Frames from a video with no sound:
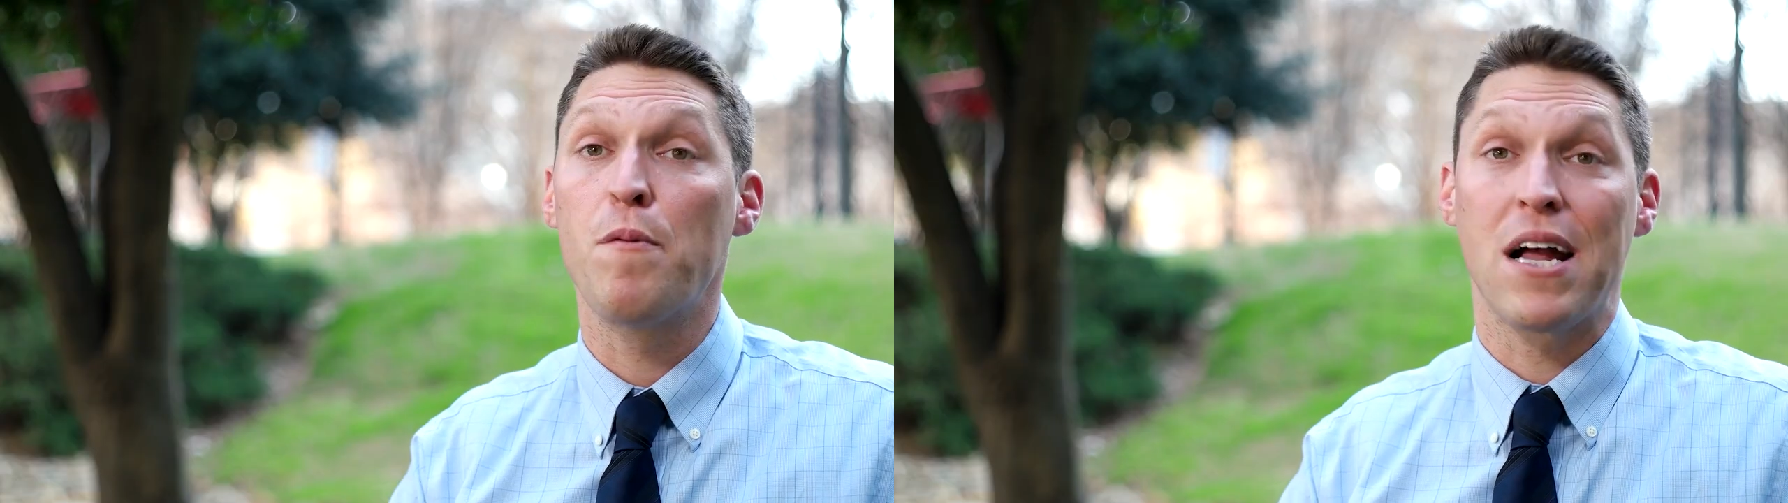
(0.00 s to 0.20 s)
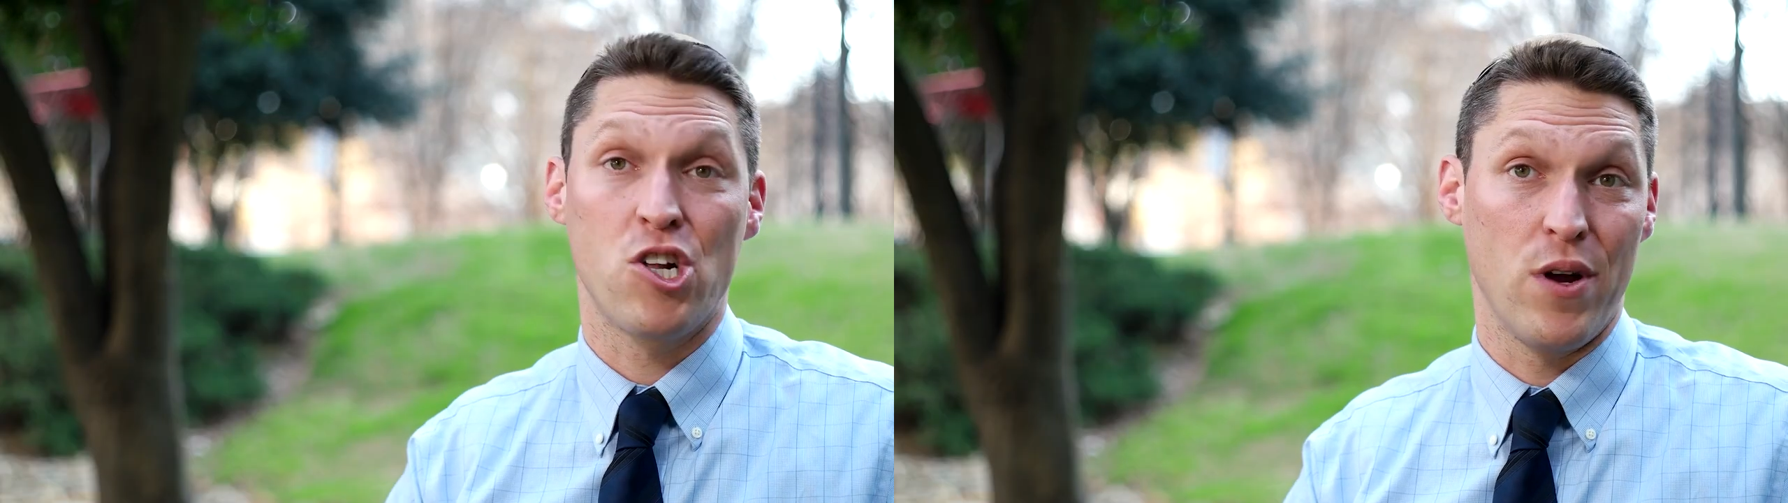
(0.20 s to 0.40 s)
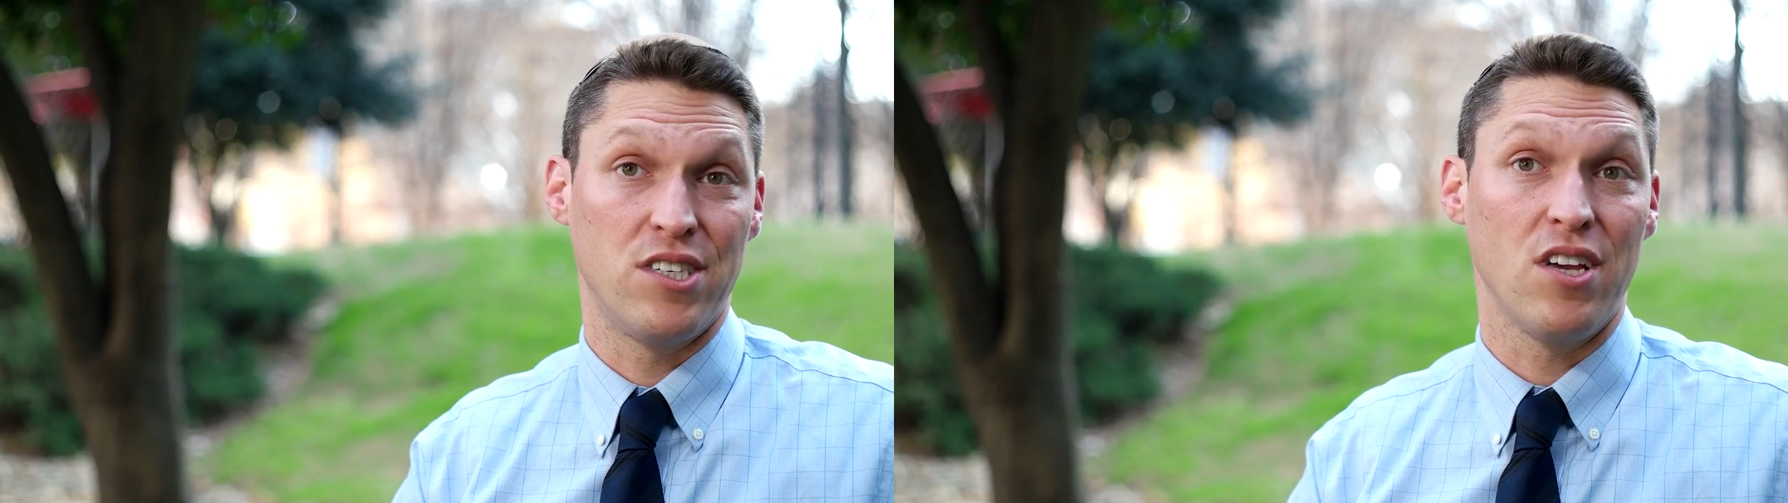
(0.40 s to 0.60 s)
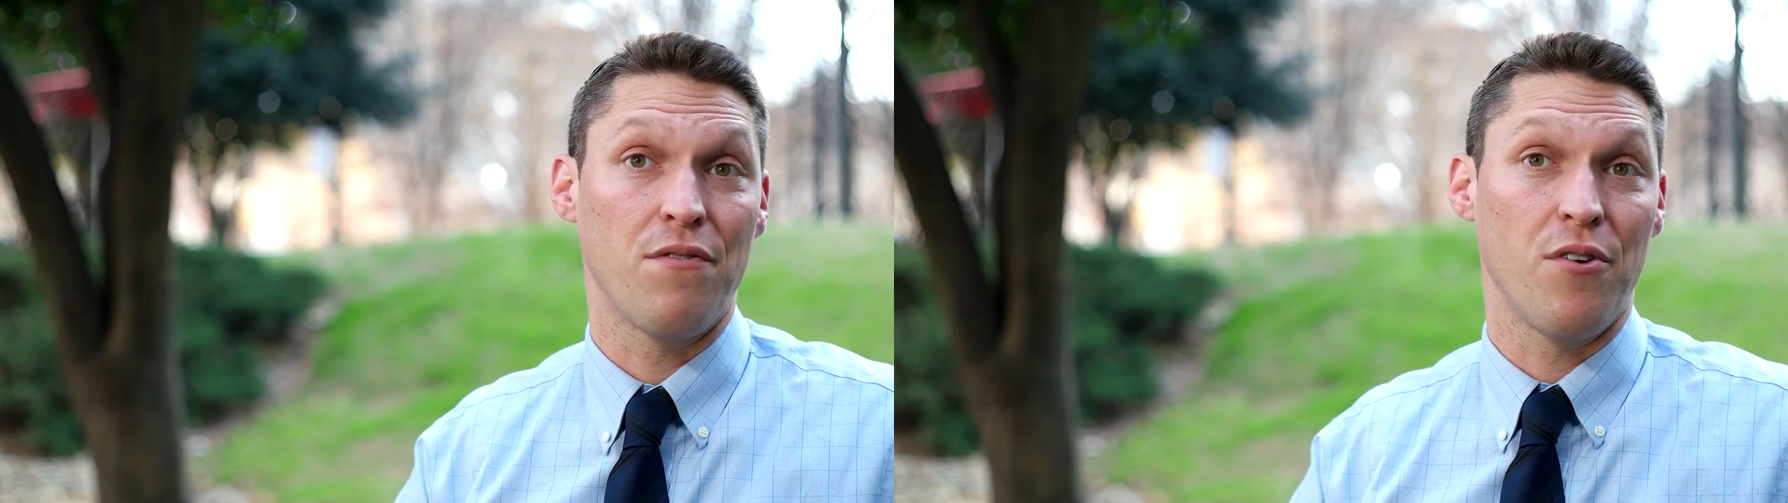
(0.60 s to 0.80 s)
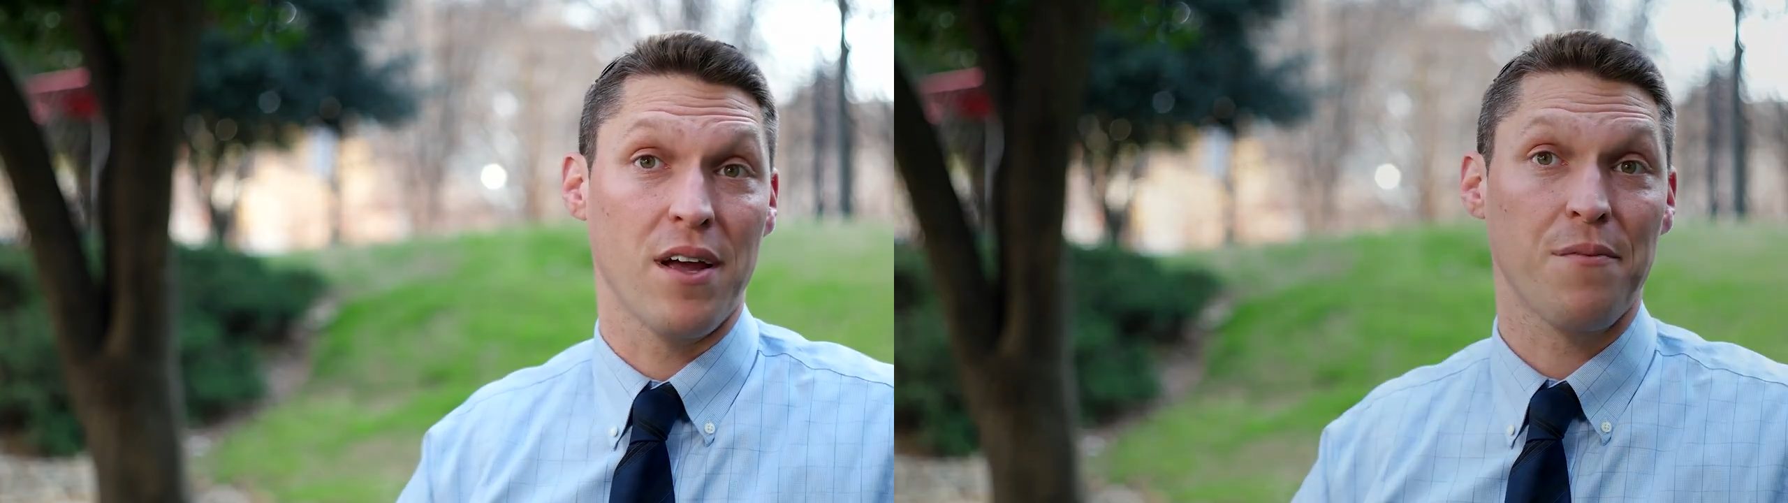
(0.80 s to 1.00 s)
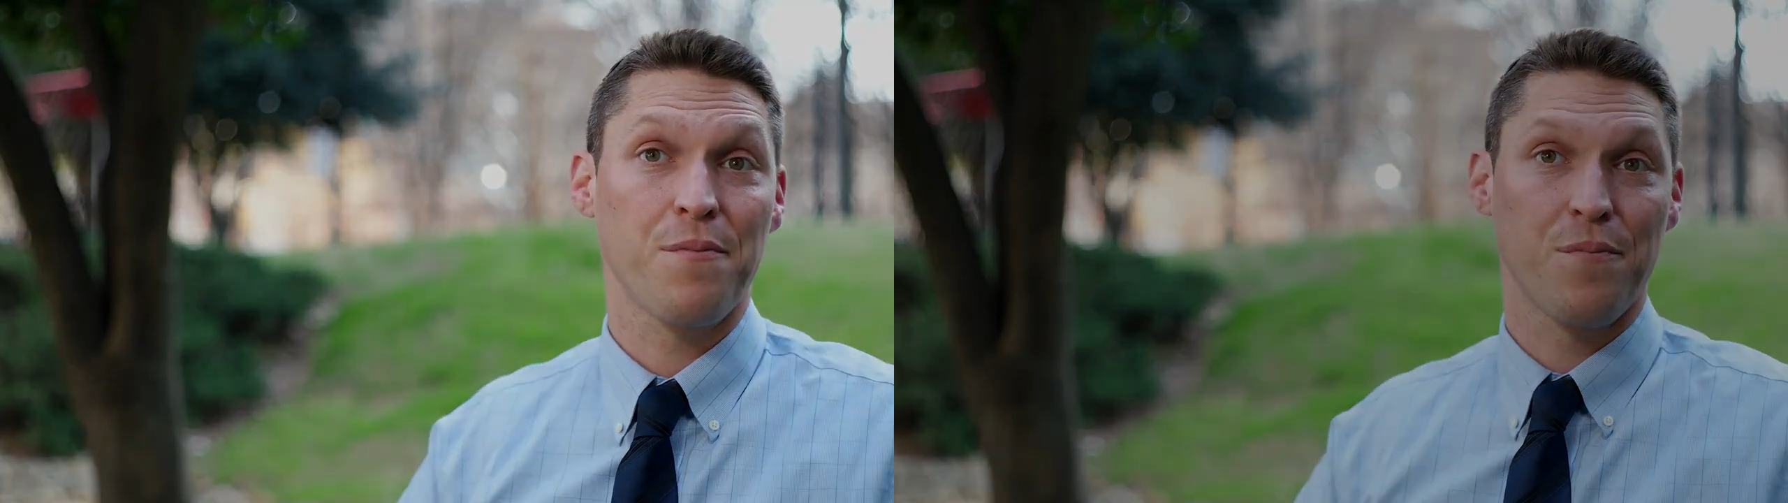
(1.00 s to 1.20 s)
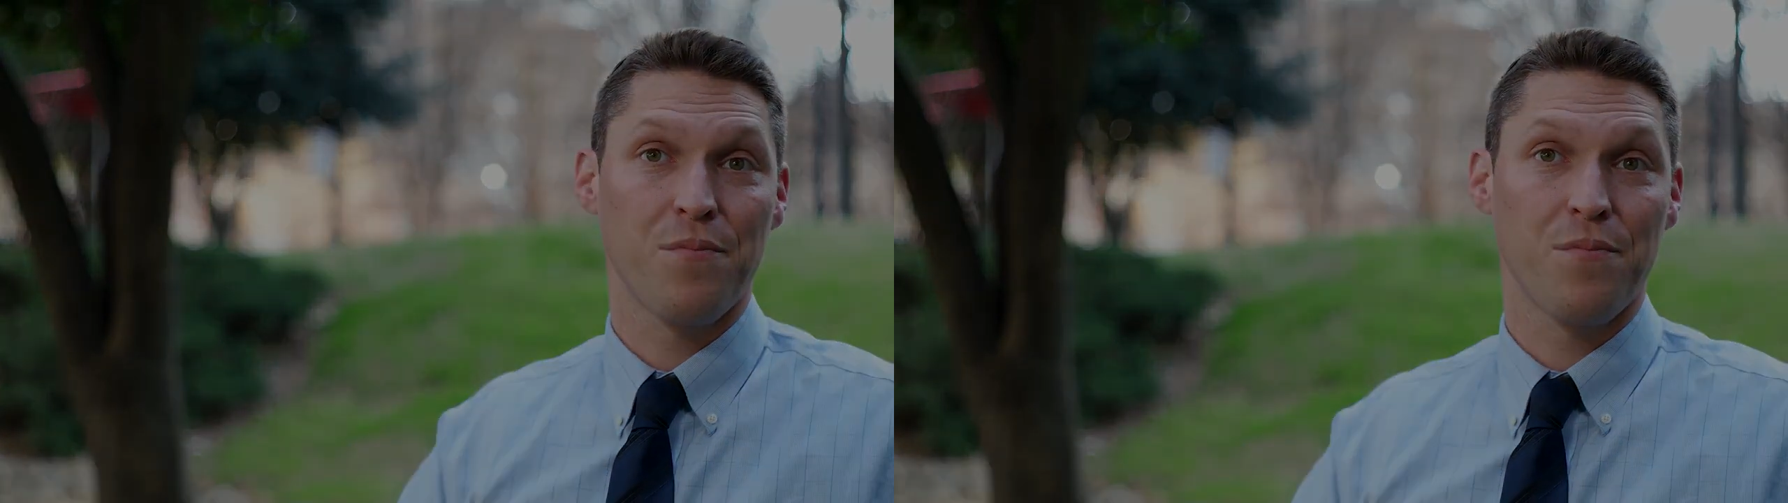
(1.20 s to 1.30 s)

to perpetuate suffering?